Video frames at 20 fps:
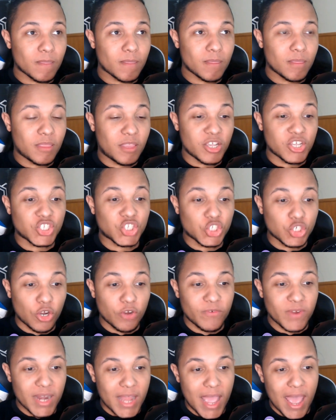this
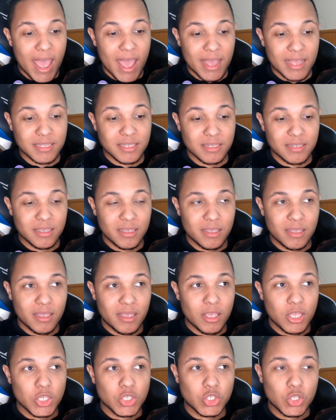servant has.
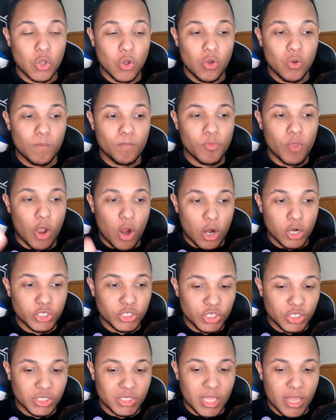So
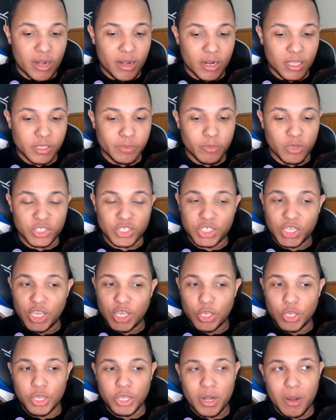Archer stated as much. He
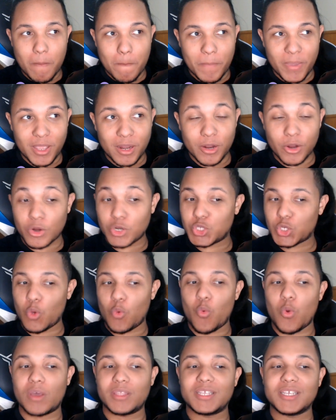couldn't beat her. So
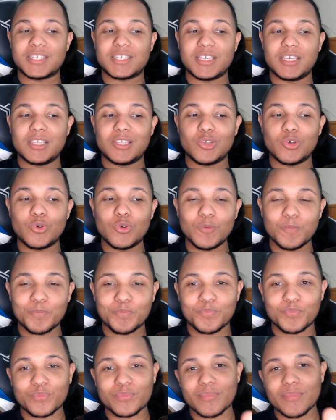what does he do?
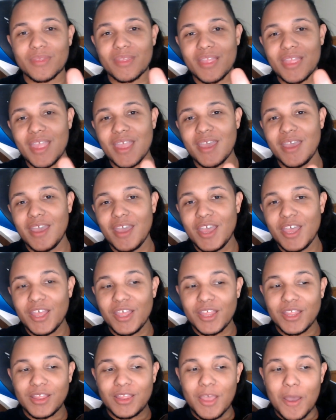
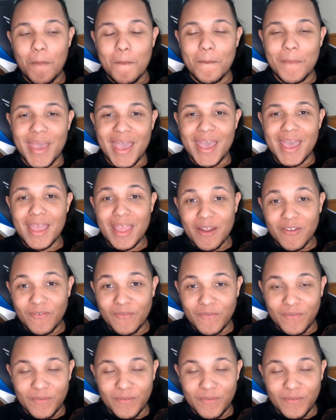The man